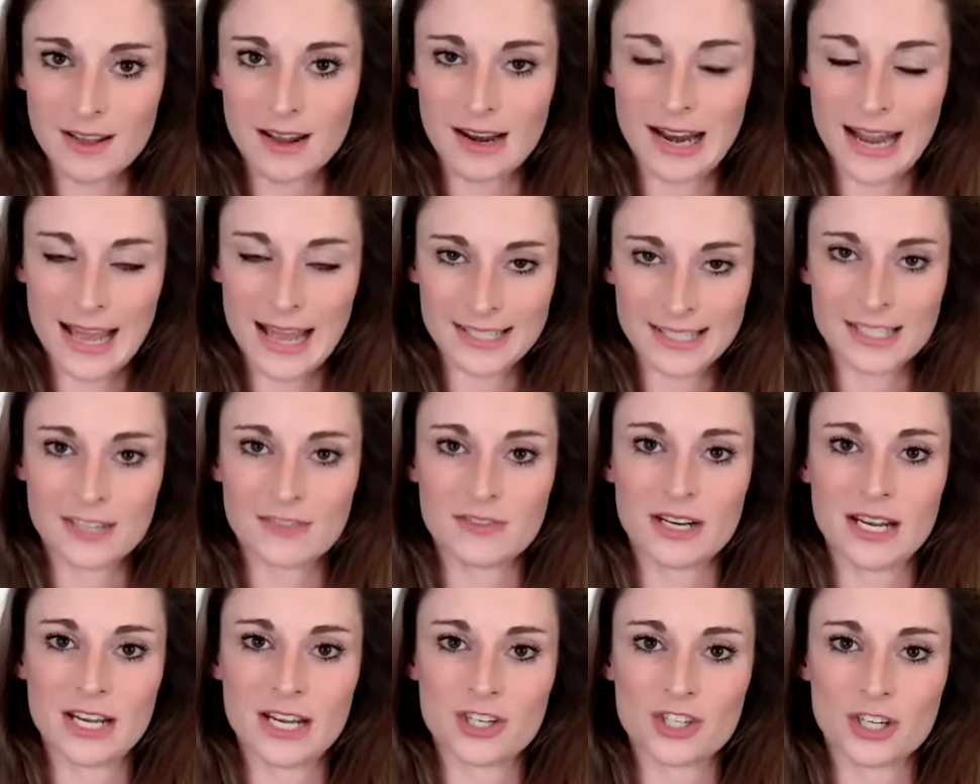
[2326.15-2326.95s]
less of
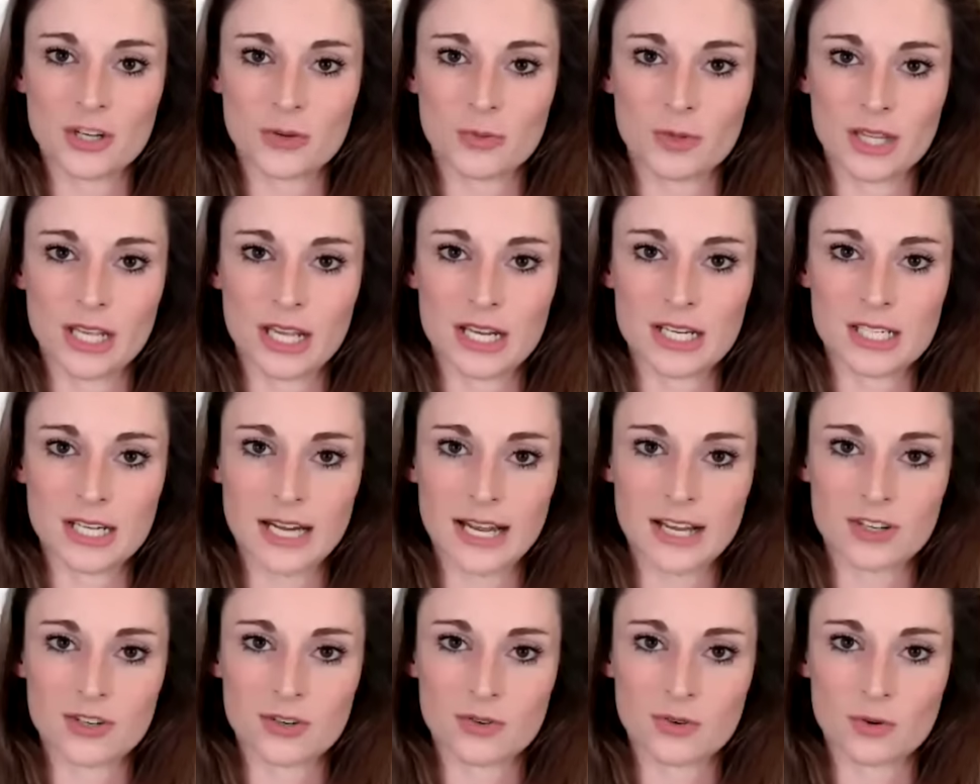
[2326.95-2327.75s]
an issue with the
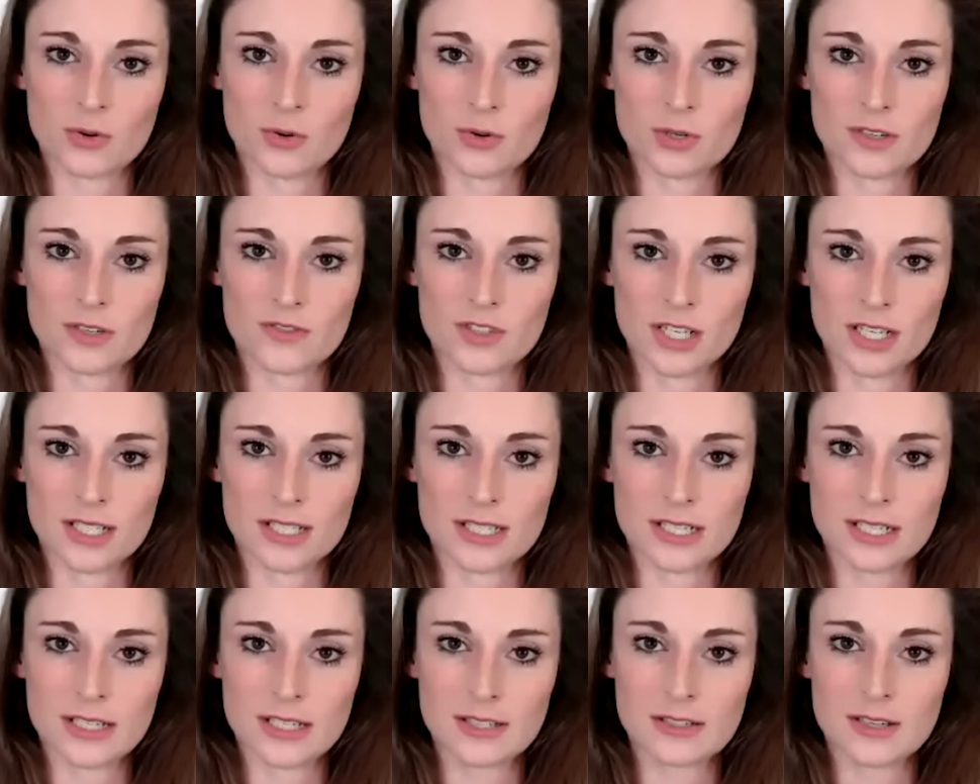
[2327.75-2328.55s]
International Court of
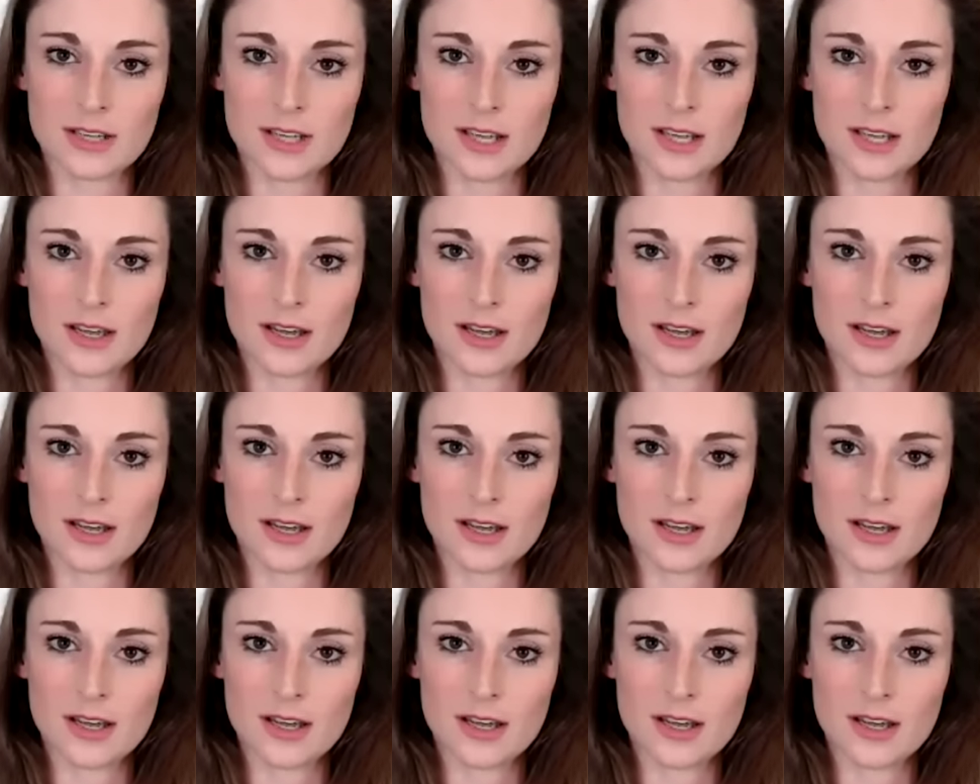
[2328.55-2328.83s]
Justice,